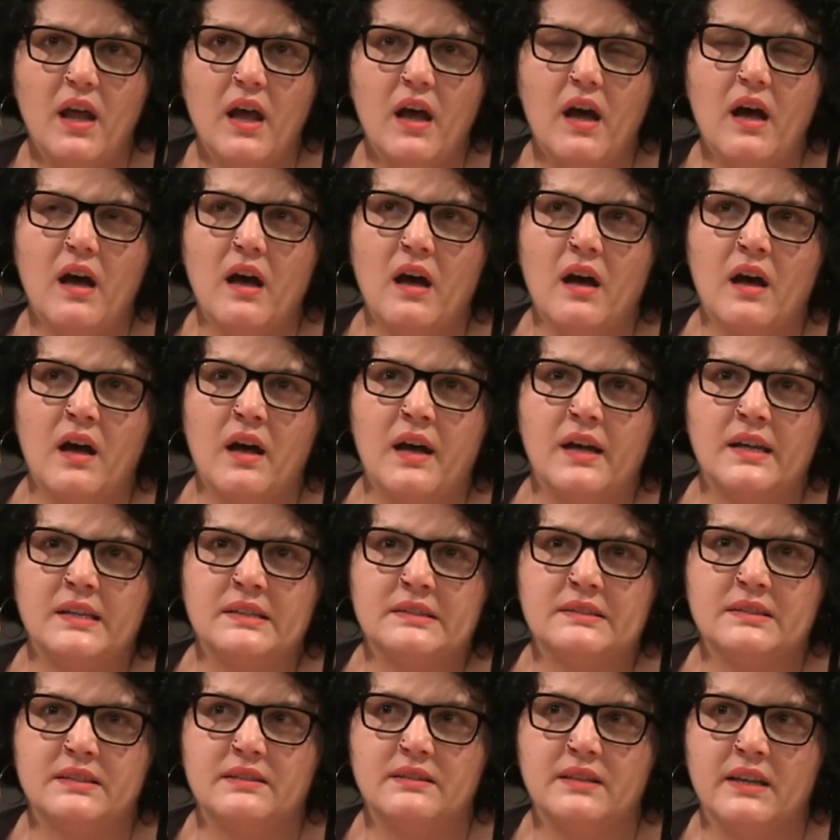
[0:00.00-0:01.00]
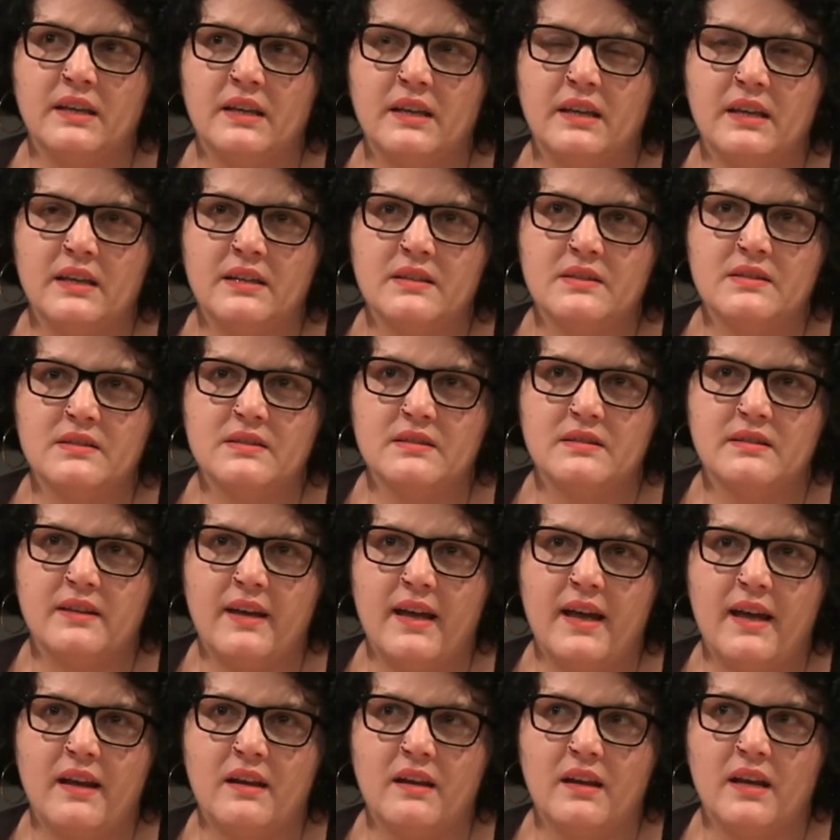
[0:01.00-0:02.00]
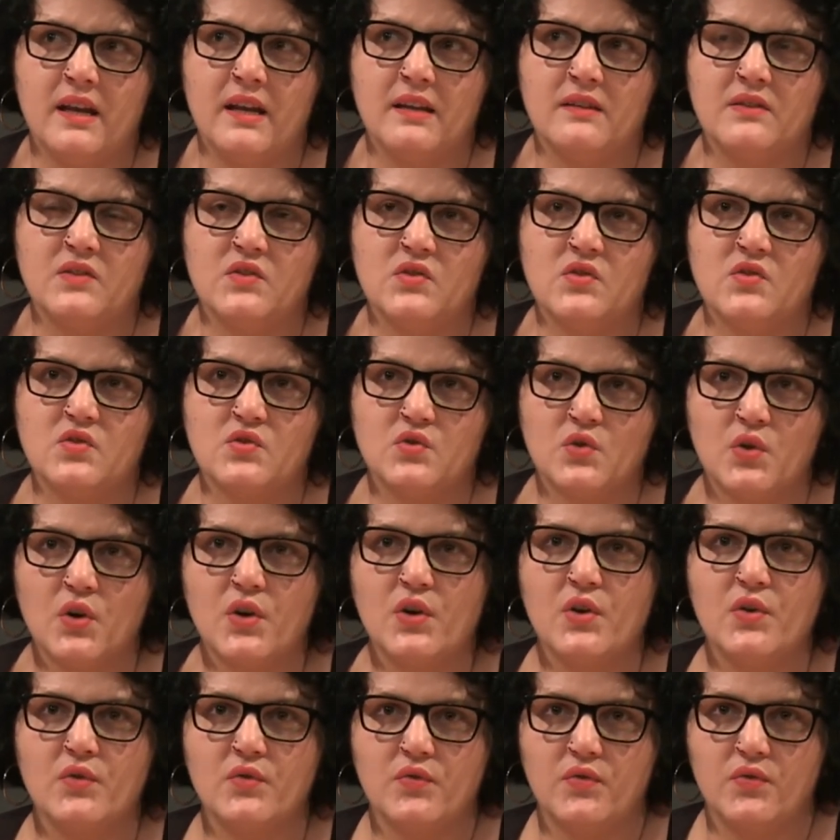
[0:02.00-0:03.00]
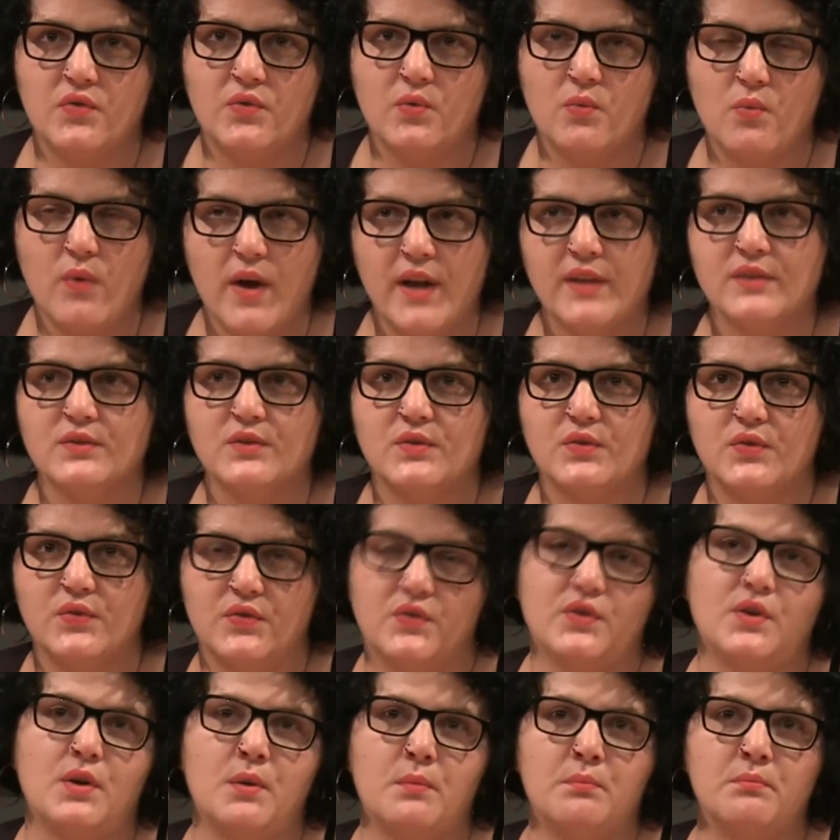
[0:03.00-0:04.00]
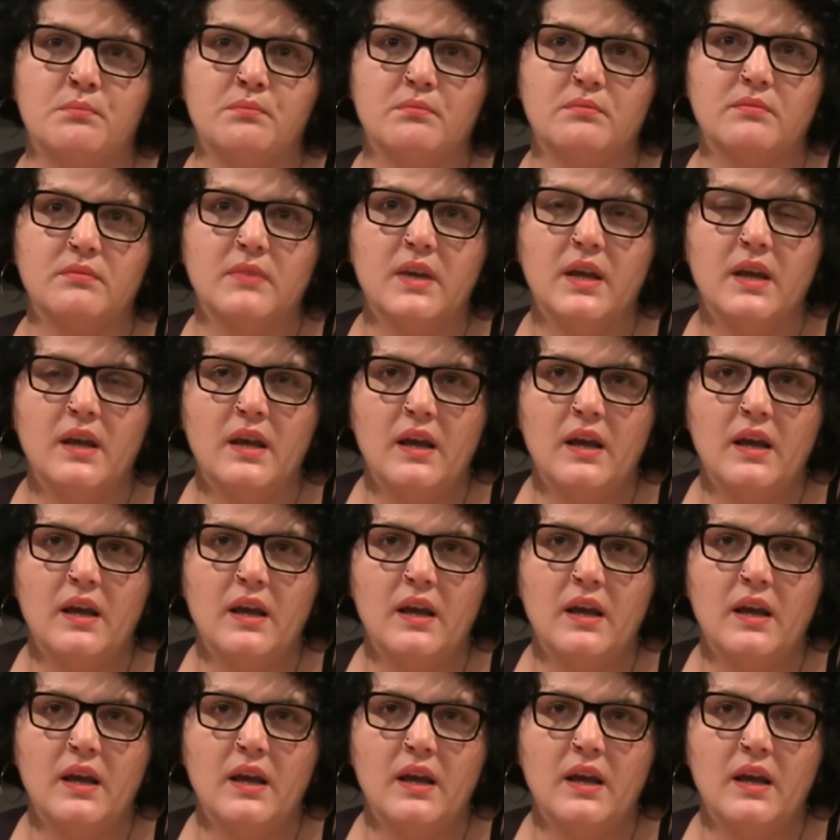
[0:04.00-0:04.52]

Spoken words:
The thing is that it sort of went from